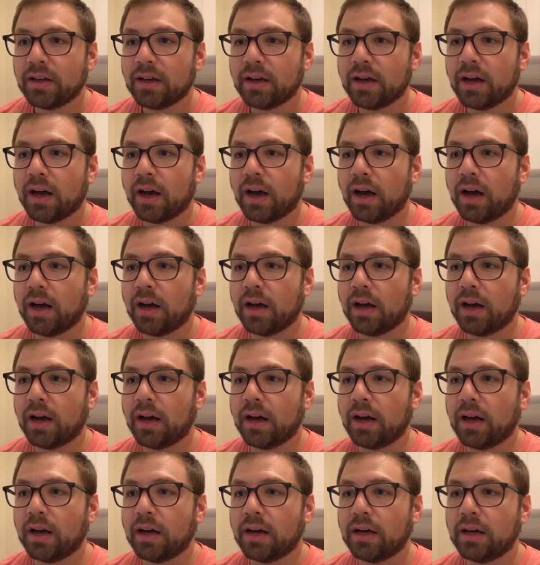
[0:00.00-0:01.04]

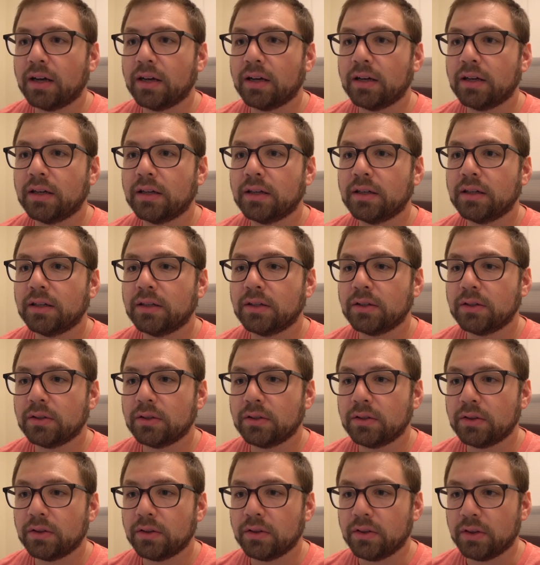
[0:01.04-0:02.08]
uh,
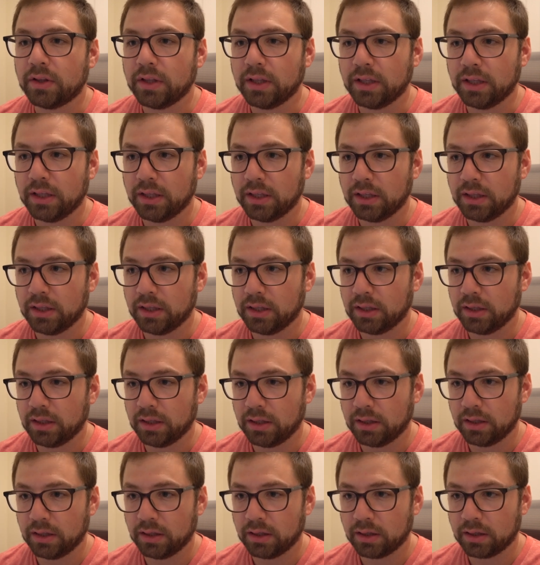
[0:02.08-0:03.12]

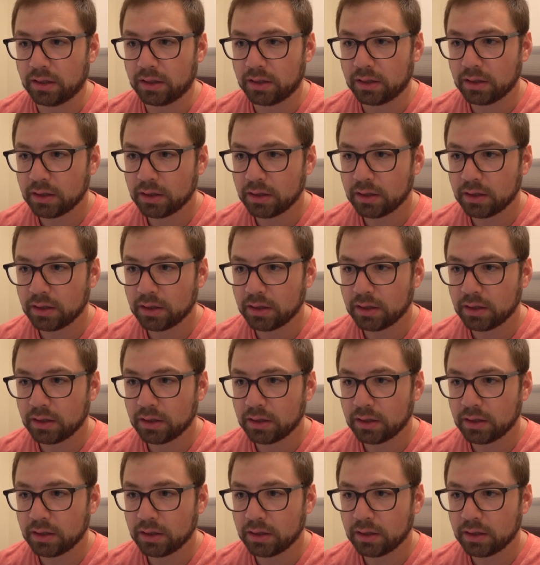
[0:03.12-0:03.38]
the,